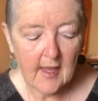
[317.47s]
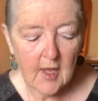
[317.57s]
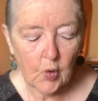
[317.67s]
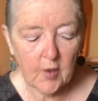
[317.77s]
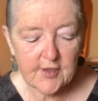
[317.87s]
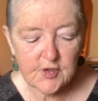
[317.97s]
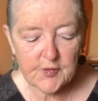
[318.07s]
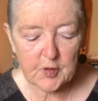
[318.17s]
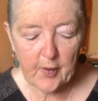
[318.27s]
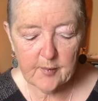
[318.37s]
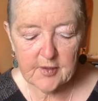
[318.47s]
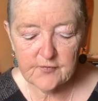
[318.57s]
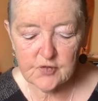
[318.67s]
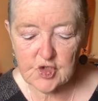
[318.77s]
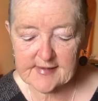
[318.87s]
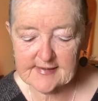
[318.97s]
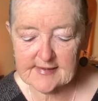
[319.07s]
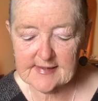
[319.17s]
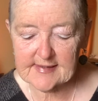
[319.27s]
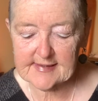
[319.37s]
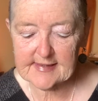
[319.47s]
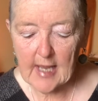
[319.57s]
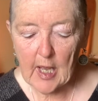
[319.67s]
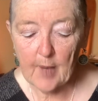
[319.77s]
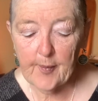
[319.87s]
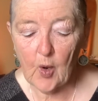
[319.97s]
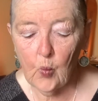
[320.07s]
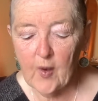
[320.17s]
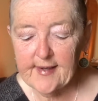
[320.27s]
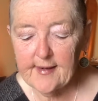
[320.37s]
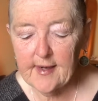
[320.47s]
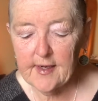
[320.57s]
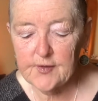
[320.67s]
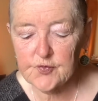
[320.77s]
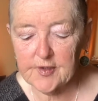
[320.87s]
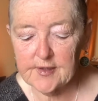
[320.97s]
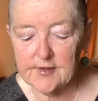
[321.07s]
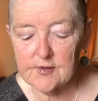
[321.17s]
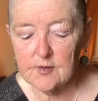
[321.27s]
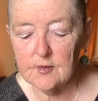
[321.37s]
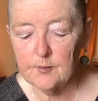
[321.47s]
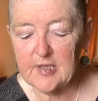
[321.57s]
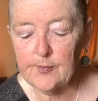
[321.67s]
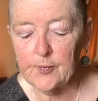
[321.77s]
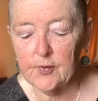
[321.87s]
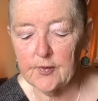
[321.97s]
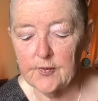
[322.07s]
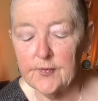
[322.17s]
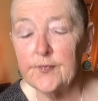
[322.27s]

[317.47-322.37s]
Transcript: According to the Department of Justice, about 1 in 100 people,